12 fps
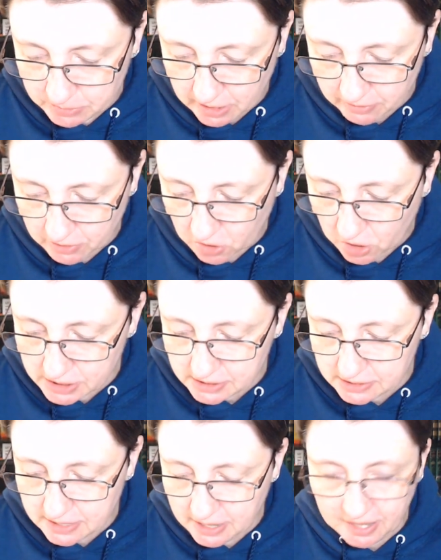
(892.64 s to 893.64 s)
out August
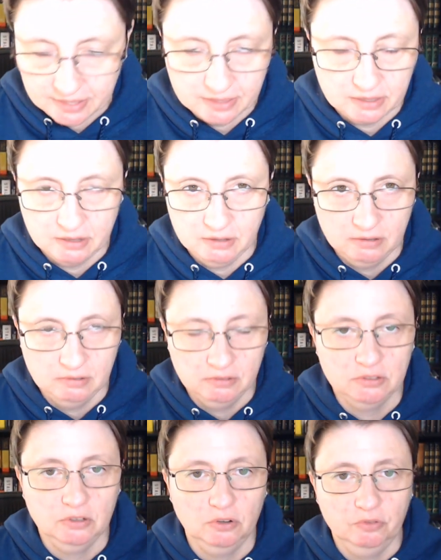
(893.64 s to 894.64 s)
9th.
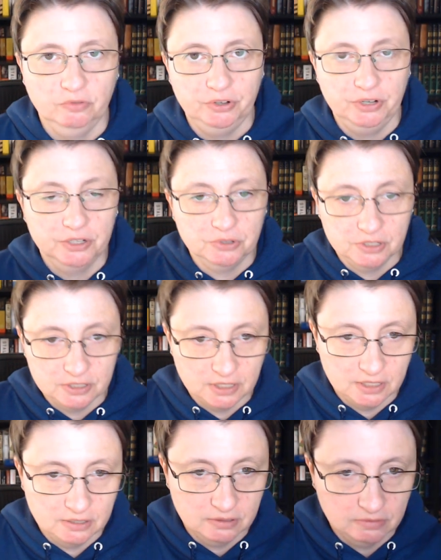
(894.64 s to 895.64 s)
So if you're
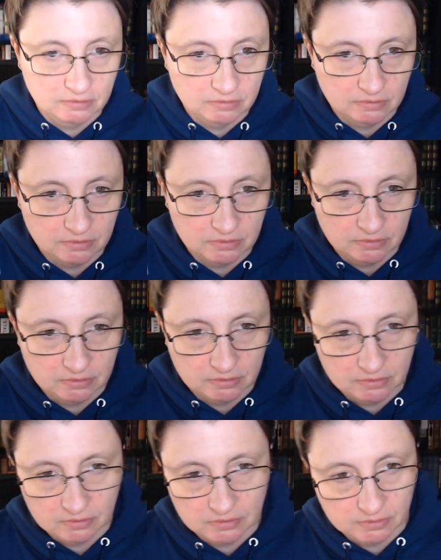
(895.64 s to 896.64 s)
interested,
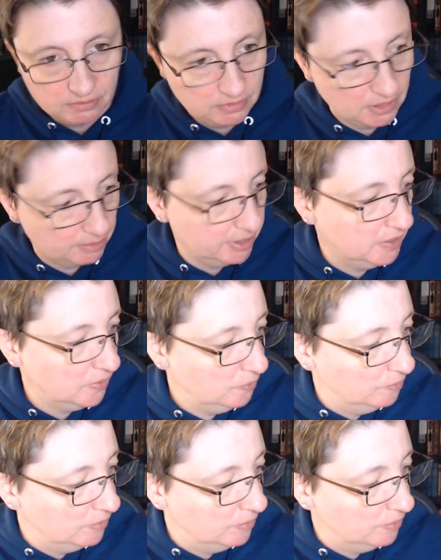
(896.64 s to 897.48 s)
let me know.